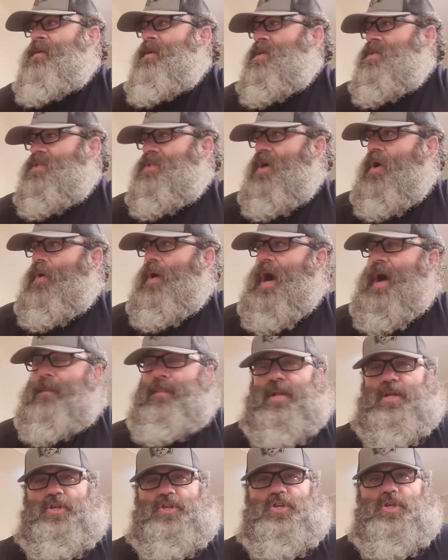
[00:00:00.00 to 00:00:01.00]
So I'm
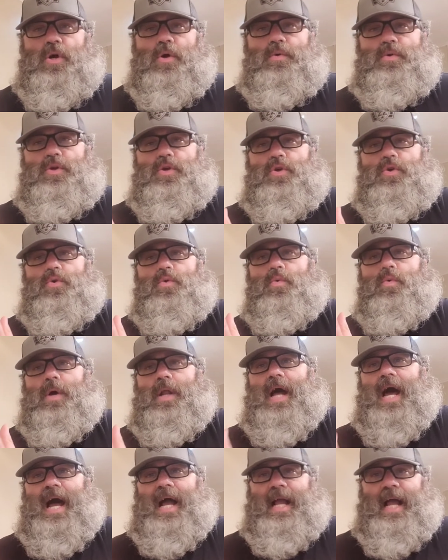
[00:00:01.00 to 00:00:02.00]
going to show you
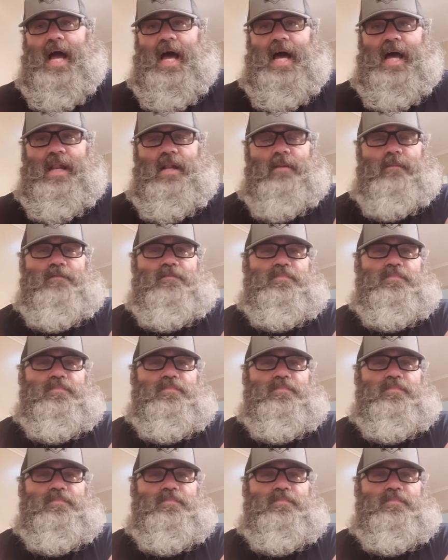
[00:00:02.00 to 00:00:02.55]
what I got,